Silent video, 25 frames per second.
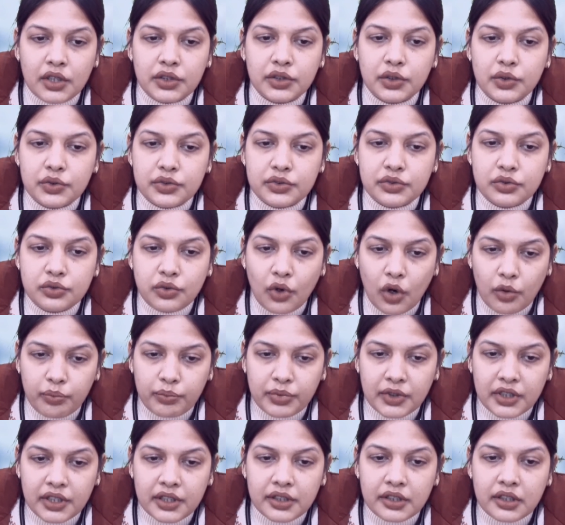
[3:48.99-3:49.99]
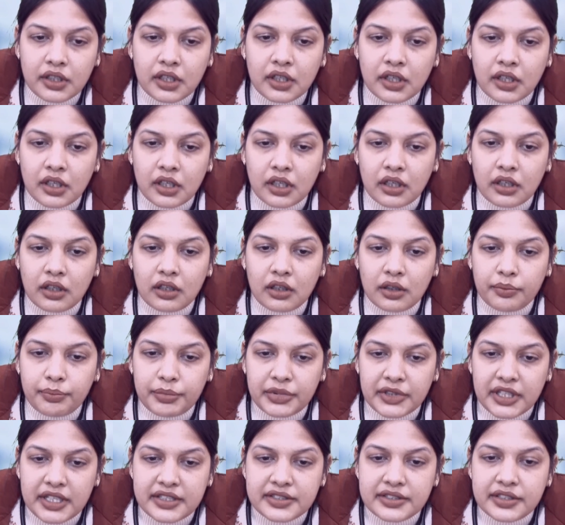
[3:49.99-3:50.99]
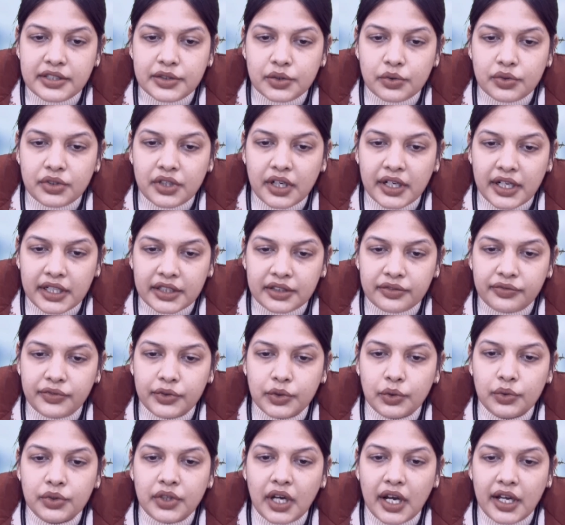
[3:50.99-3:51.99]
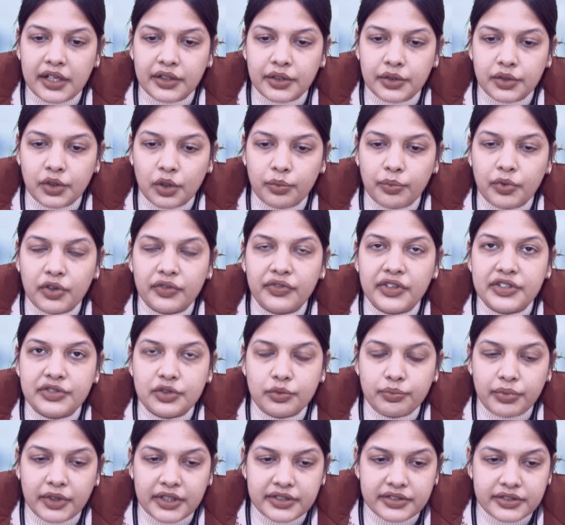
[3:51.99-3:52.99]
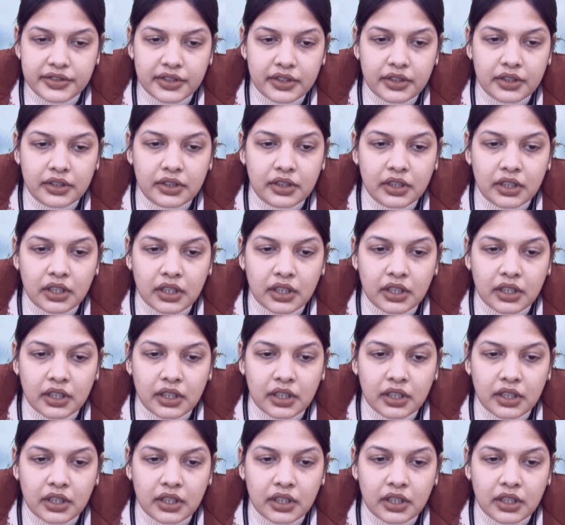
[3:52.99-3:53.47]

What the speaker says: Use Doppler PAC to direct fluid inotrope or vasopressor.